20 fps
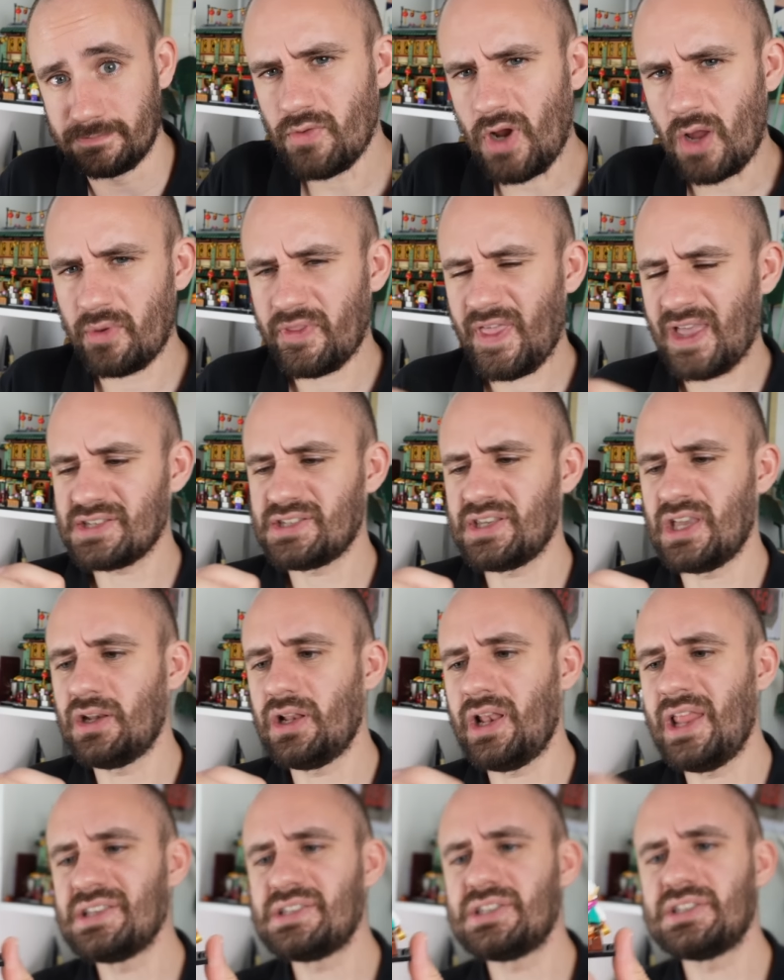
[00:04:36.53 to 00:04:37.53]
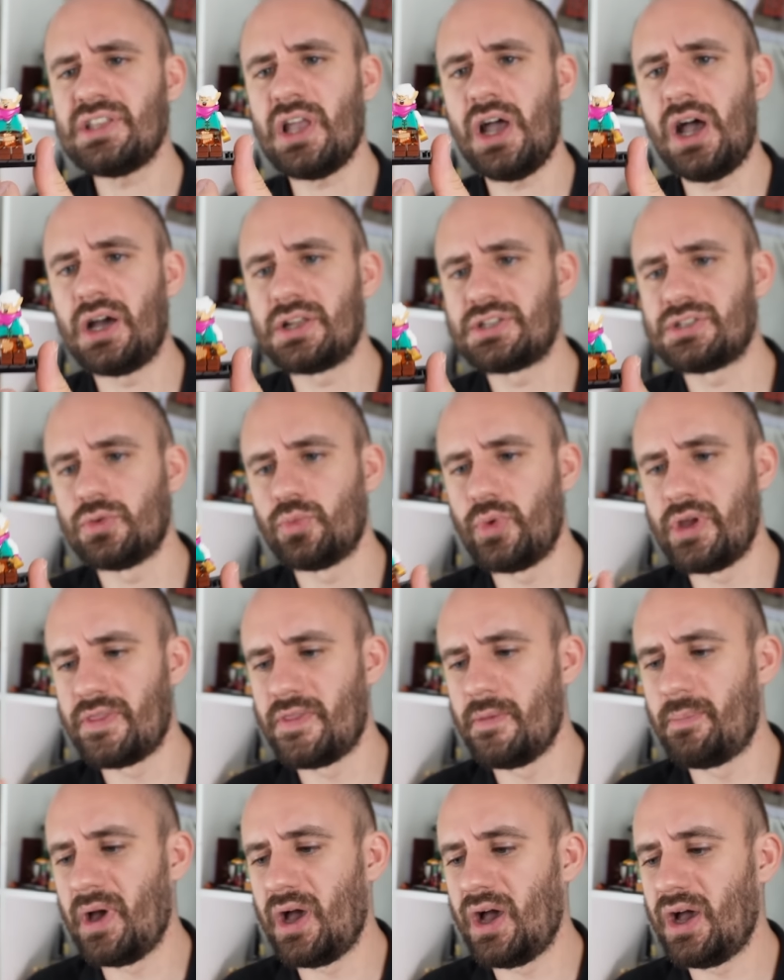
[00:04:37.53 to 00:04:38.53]
Right, with that said, let's start with
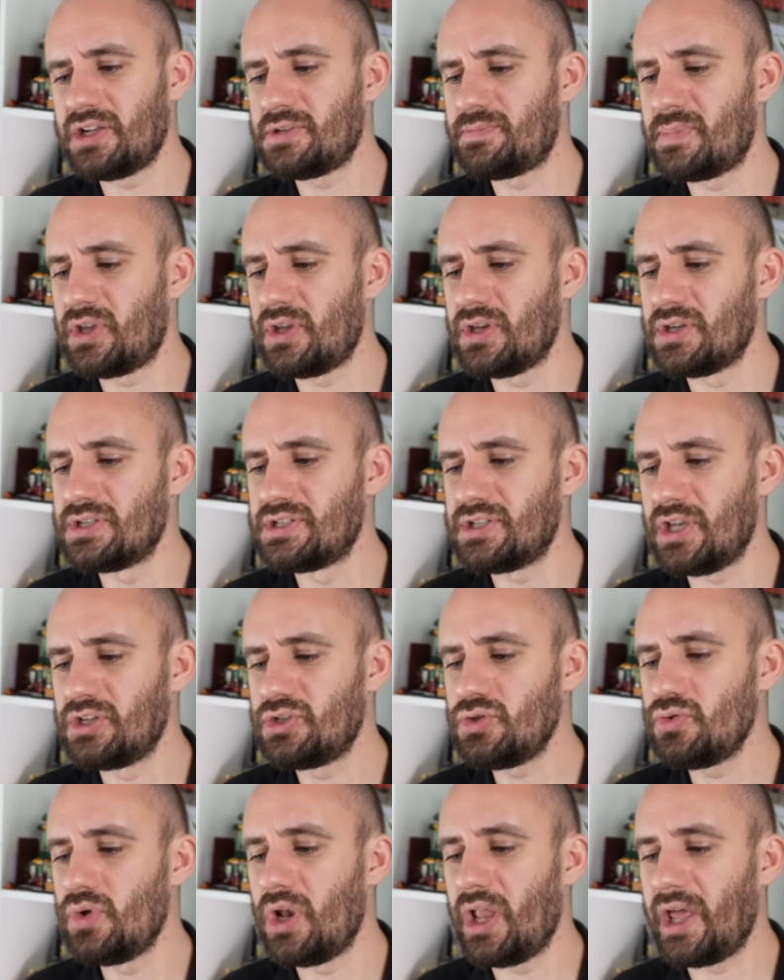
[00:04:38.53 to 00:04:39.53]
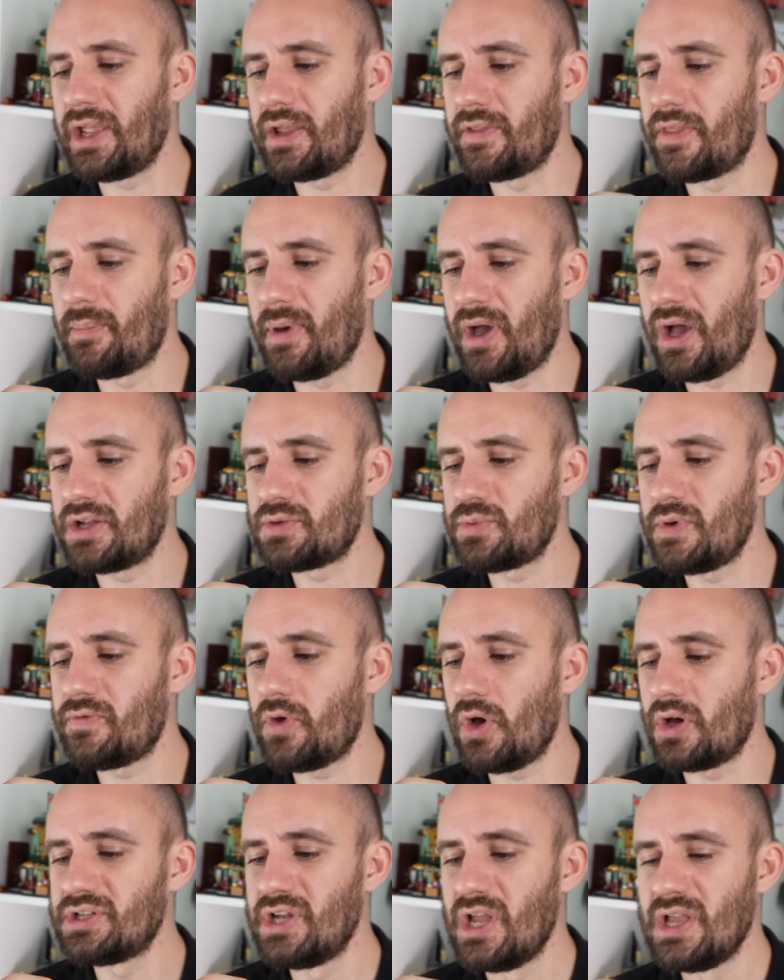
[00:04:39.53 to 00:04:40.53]
the Bard because I do like the Bard. We've
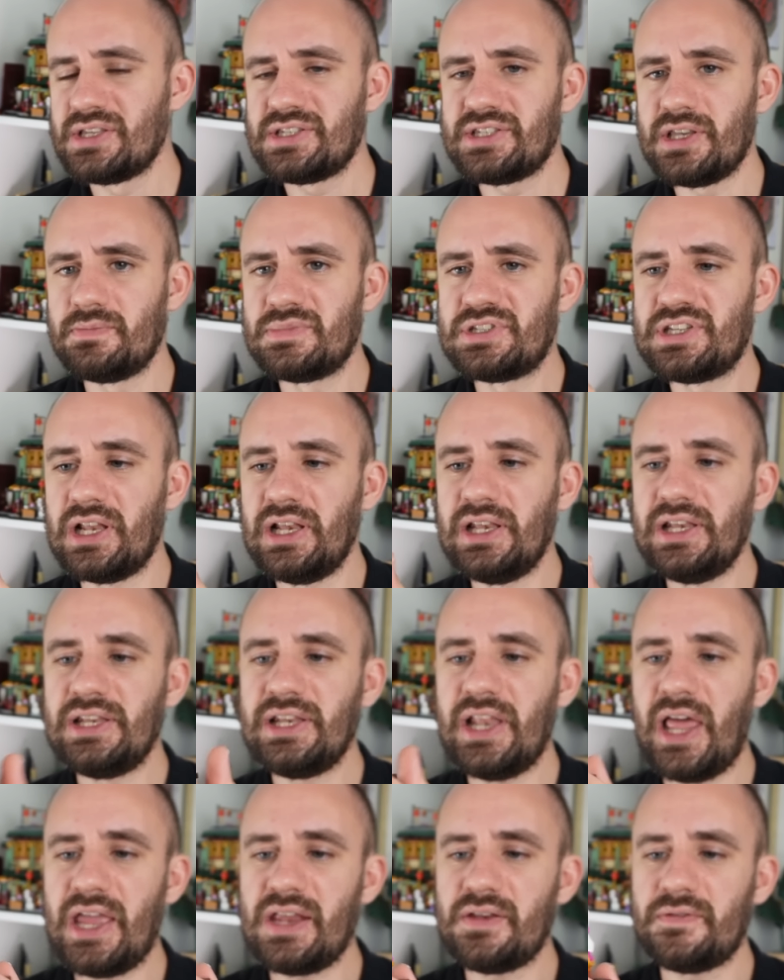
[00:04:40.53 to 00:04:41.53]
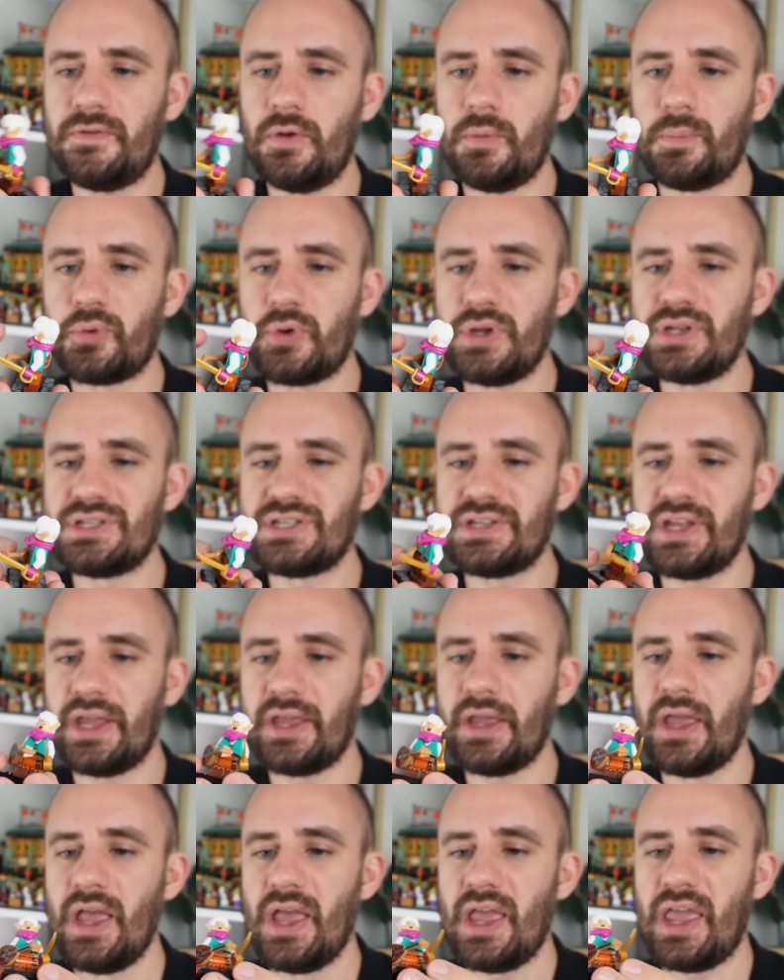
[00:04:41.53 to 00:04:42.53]
got some delightful
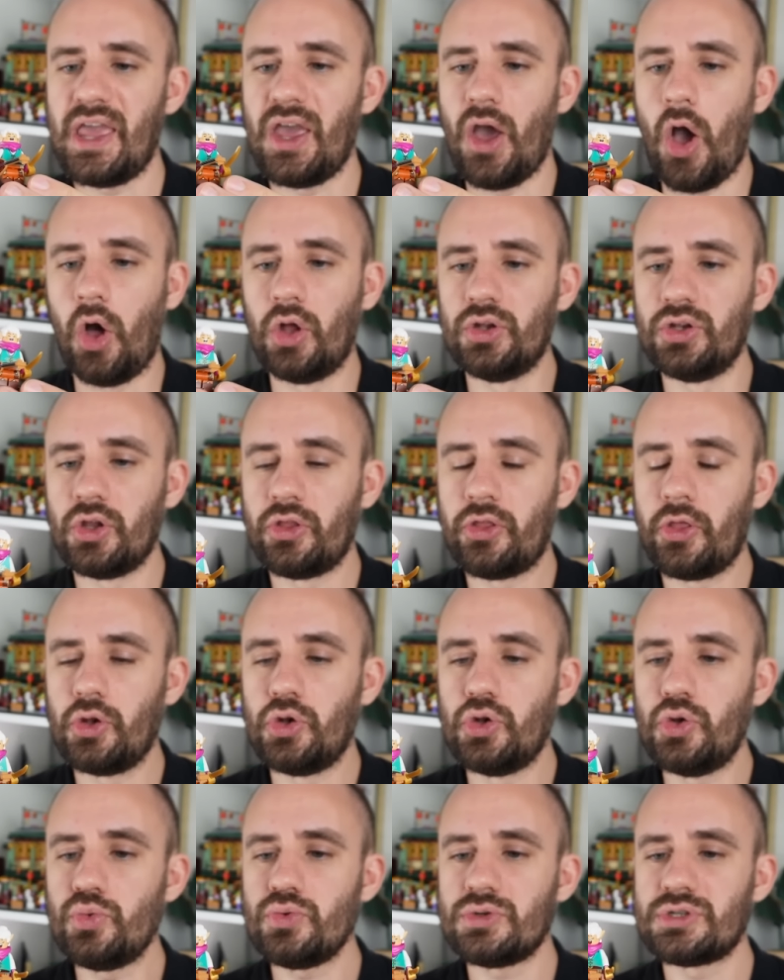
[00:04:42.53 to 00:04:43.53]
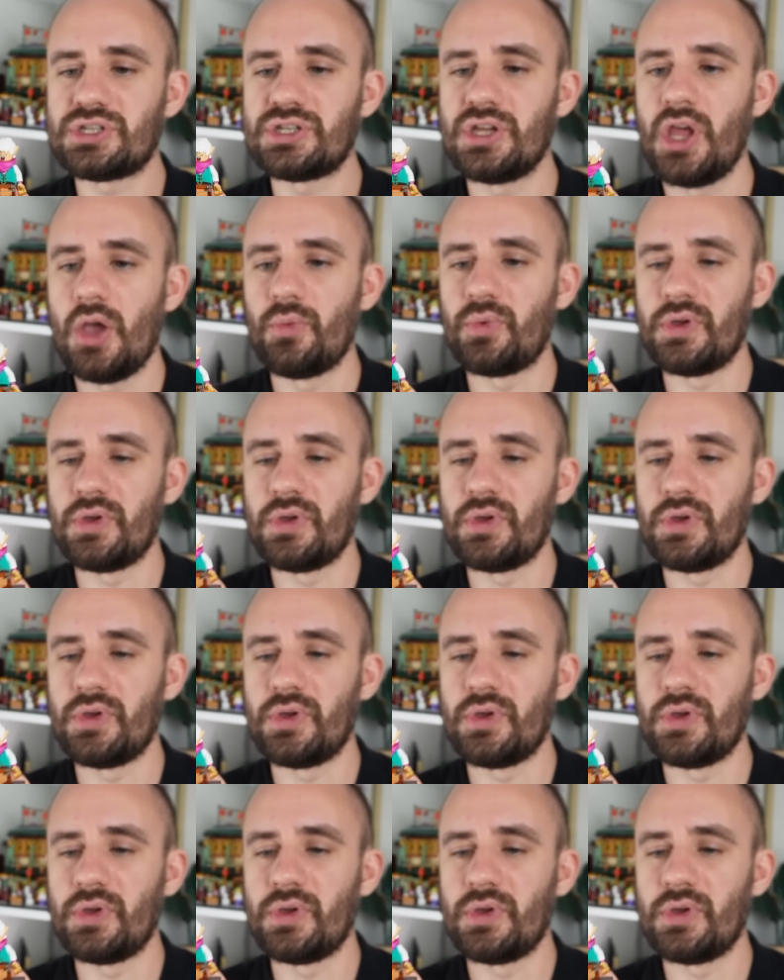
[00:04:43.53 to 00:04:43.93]
printing here on the loot.